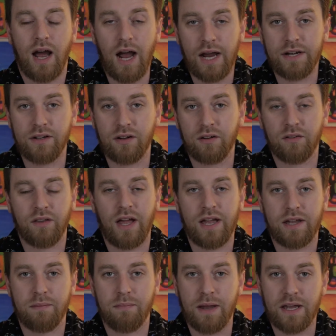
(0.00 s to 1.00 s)
I don't
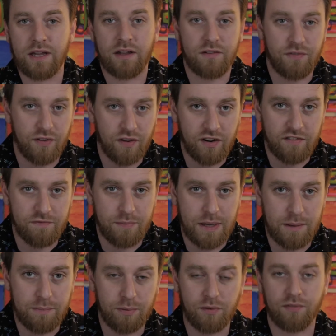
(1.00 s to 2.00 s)
like making fun of
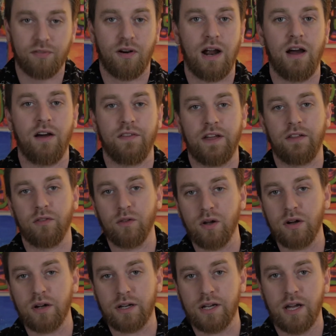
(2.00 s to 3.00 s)
people for how they
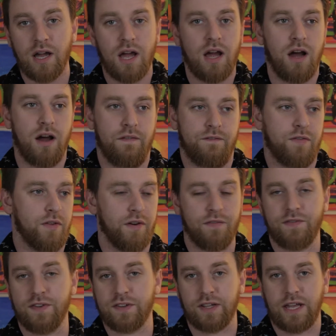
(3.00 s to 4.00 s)
look, for their
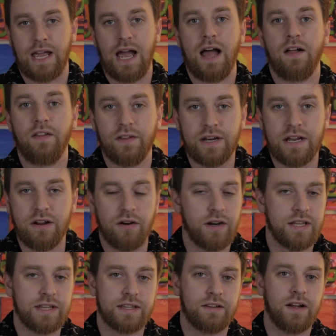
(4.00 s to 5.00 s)
physicality, or
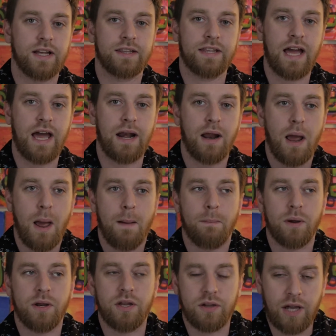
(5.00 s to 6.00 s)
anything like that,
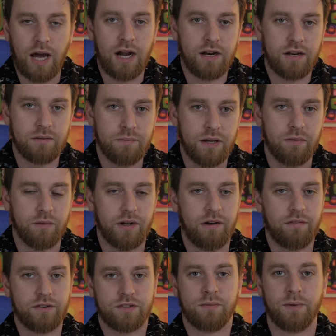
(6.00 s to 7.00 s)
but you gotta admit,
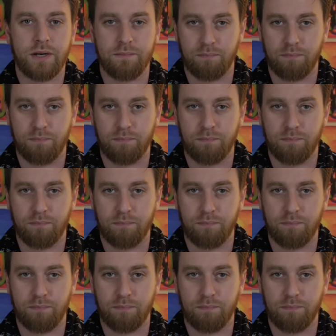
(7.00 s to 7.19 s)
whenever somebody